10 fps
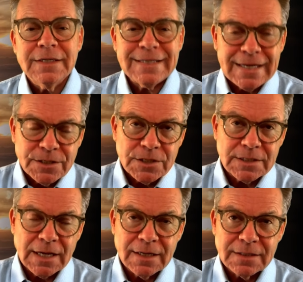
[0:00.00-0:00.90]

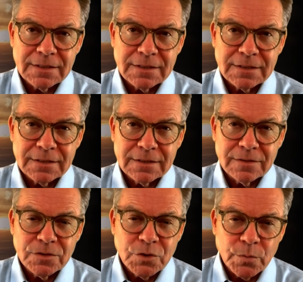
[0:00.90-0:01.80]
teaches us
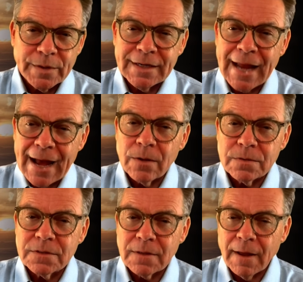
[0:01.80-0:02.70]
to
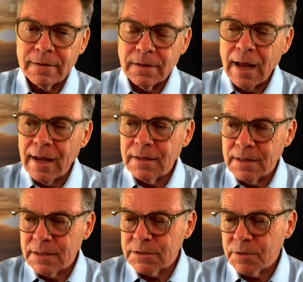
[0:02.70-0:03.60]
renounce
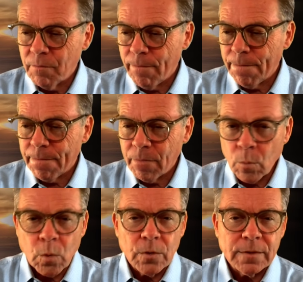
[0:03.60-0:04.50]
ungodliness,
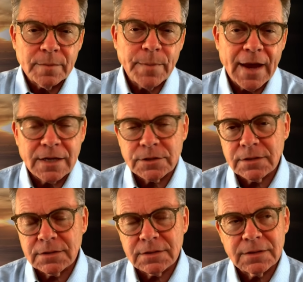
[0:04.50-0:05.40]
worldly
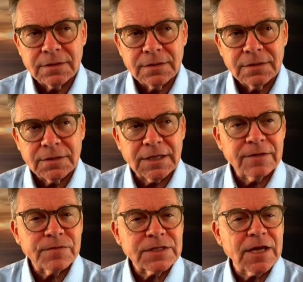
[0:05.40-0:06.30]
passions, to
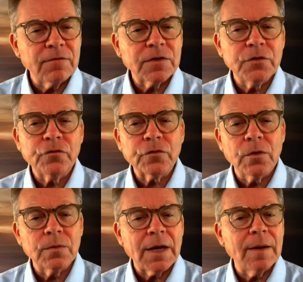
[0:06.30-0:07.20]
live
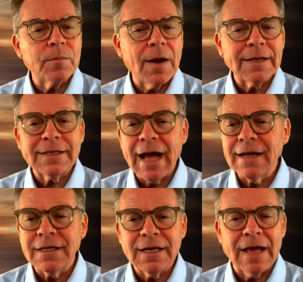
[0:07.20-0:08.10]
self-controlled, upright,
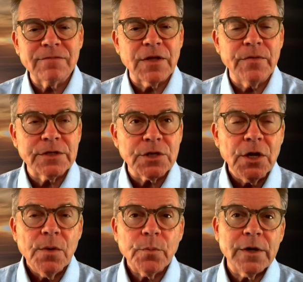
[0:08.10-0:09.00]
godly lives in this
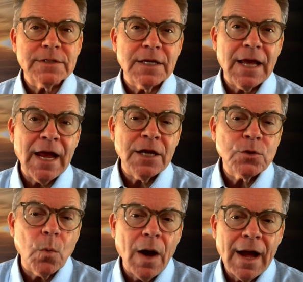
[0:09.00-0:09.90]
present
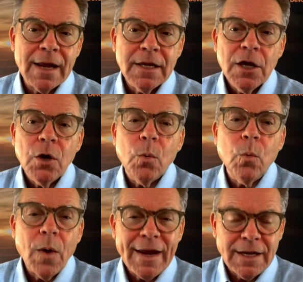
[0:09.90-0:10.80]
age. Why?
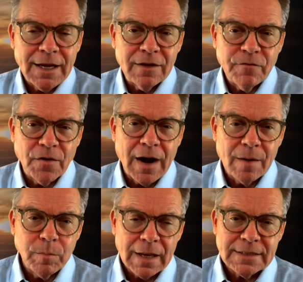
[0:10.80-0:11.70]
Waiting for
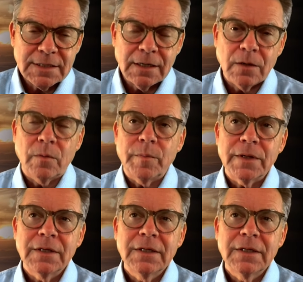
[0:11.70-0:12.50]
our blessed hope,